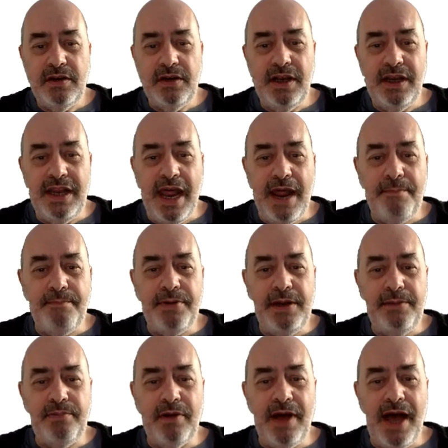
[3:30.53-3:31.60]
let
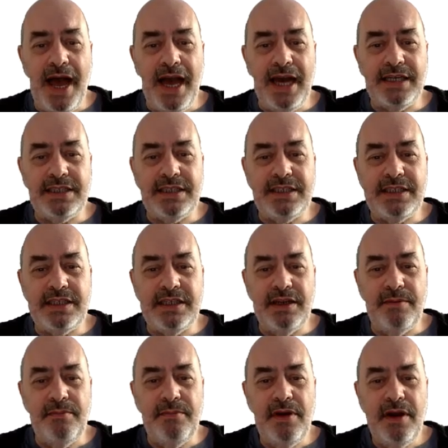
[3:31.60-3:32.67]
people access
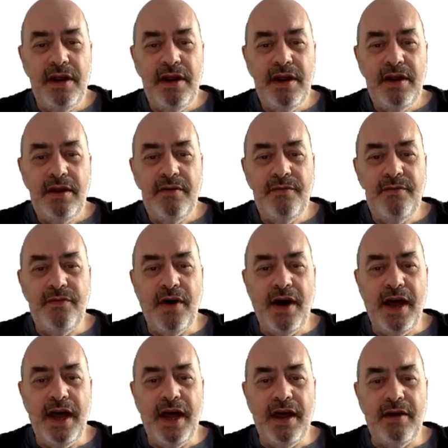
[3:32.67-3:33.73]
them
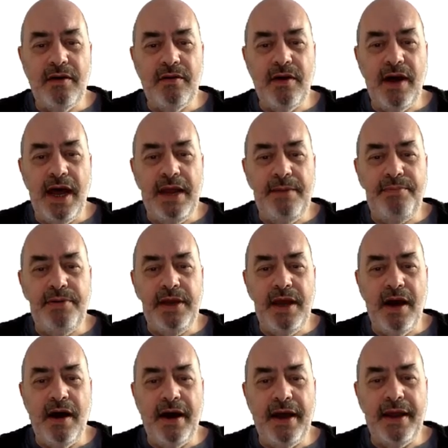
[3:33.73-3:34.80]
via
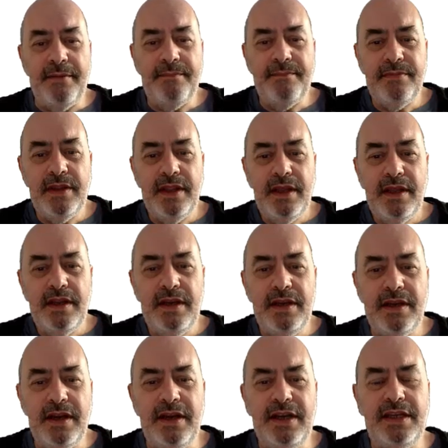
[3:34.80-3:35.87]
API. You
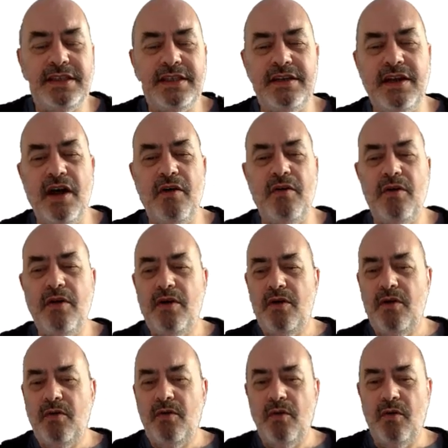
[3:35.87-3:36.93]
don't need to know
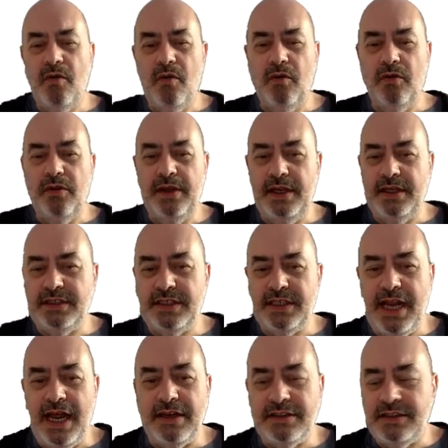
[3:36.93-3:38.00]
all the ins and
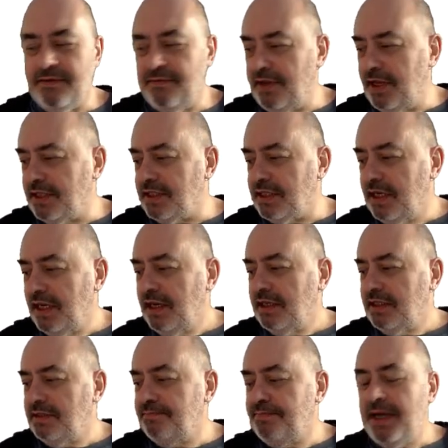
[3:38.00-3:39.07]
outs of this.
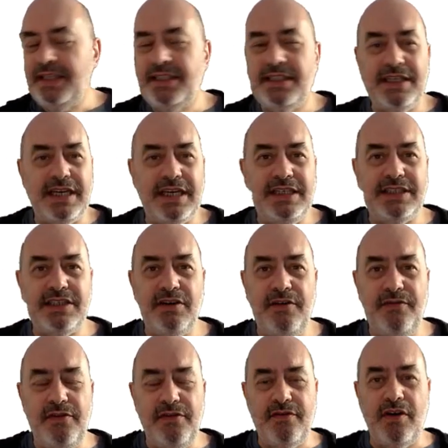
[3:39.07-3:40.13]
It's basically, so
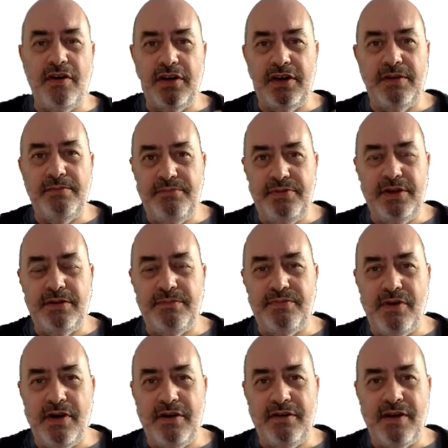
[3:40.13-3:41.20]
if you've got a computer
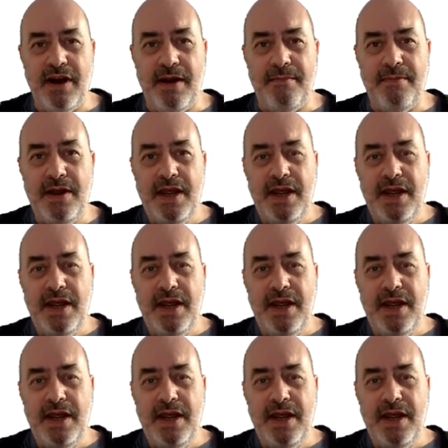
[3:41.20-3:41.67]
program